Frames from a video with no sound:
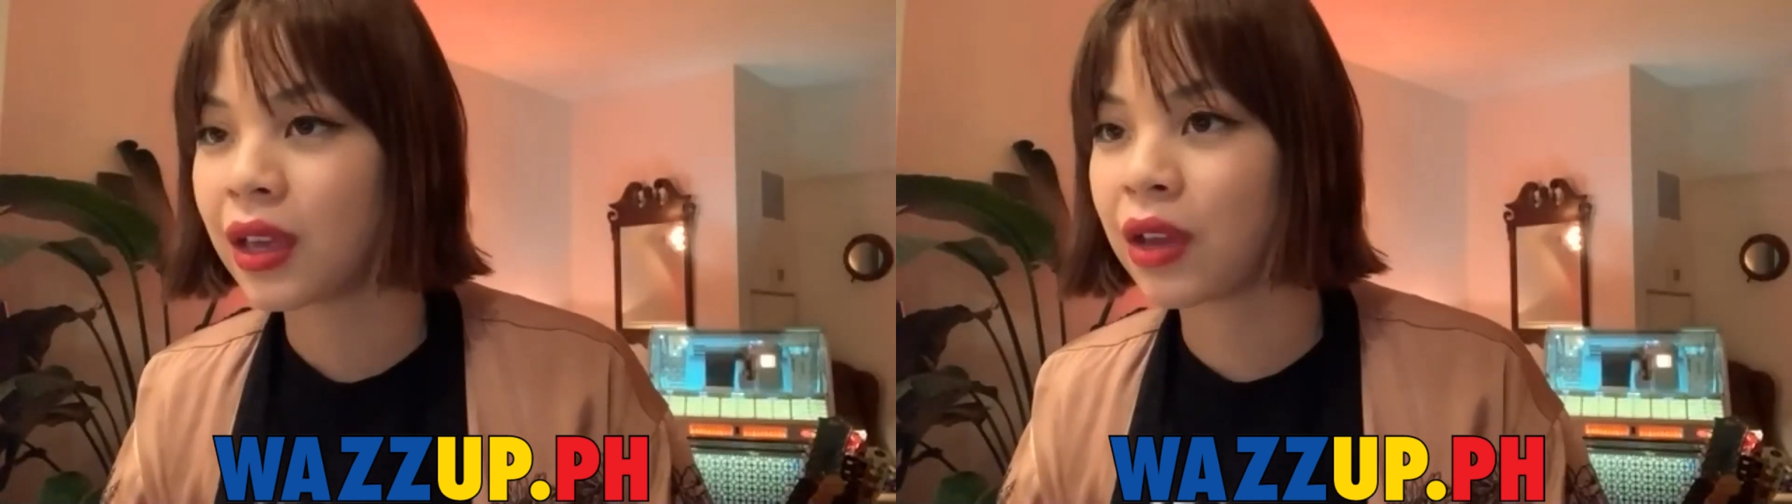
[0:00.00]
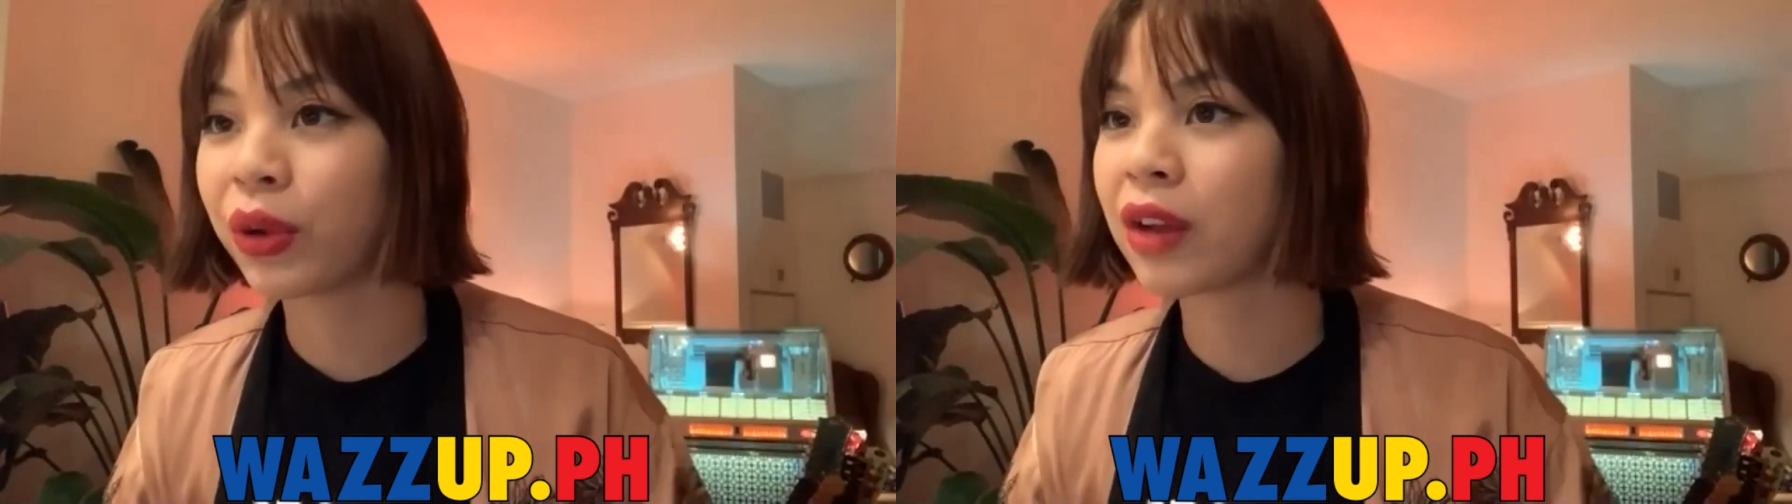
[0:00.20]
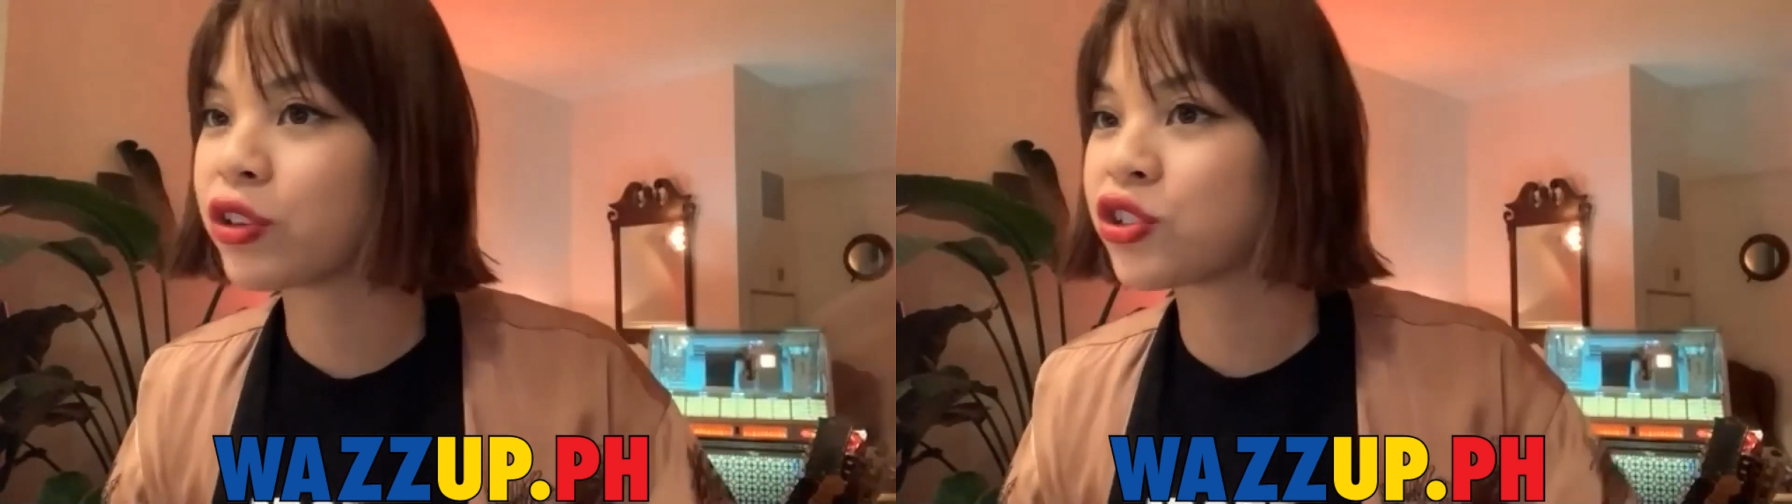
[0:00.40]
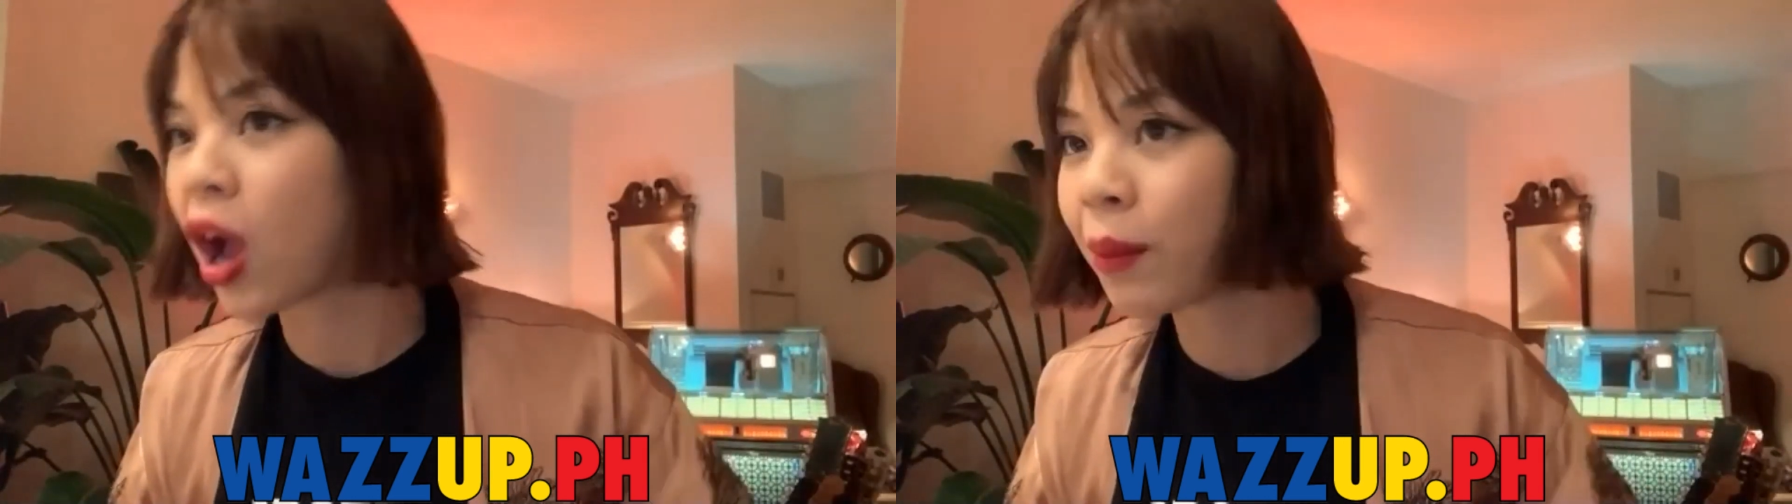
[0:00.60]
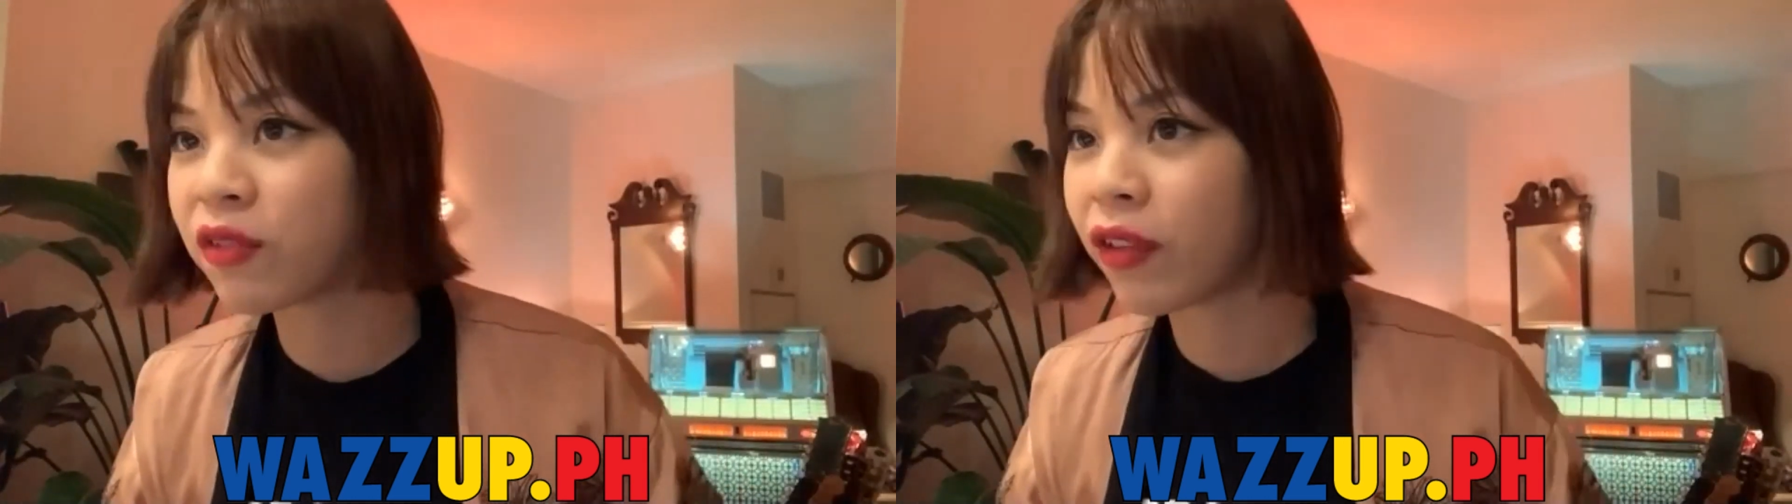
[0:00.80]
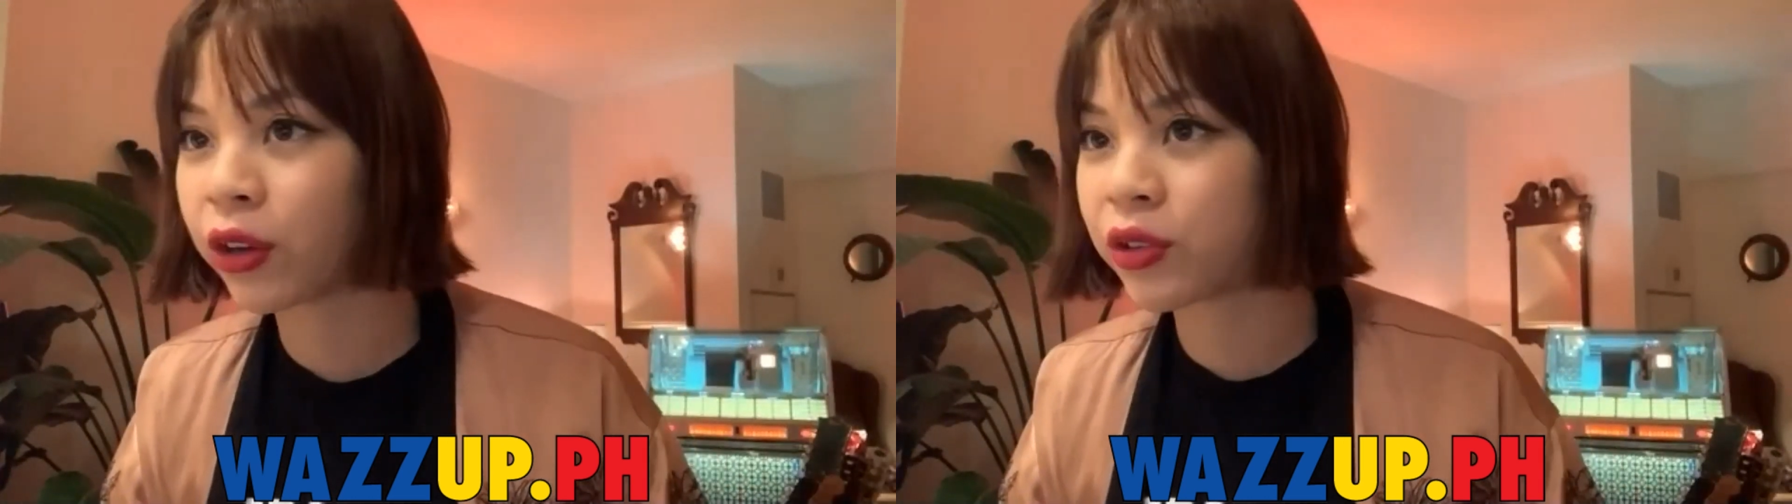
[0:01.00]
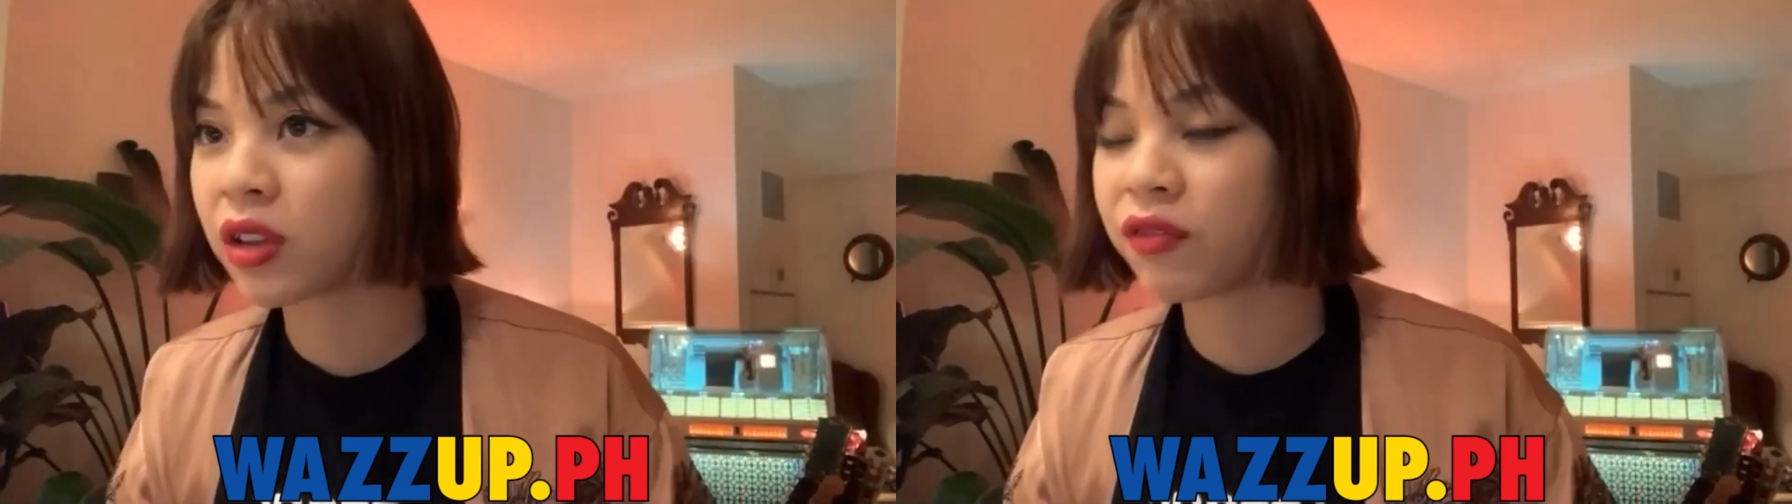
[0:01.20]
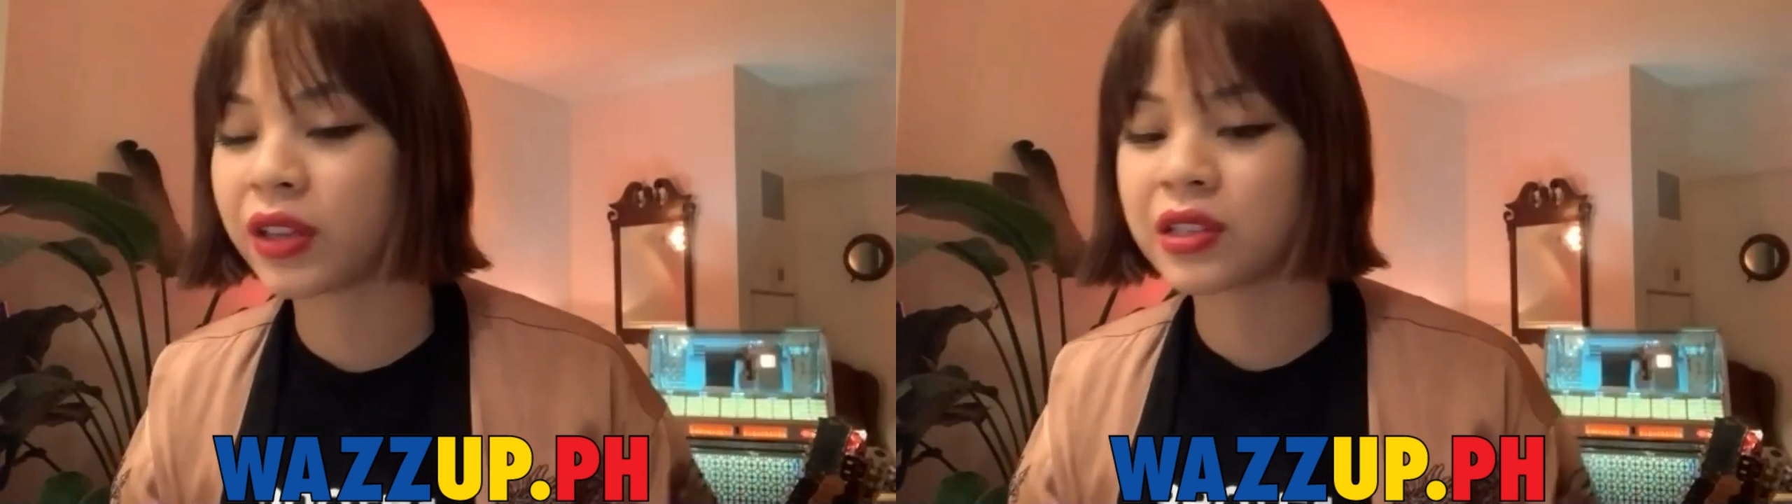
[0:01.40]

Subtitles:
And whatever job you find yourself in.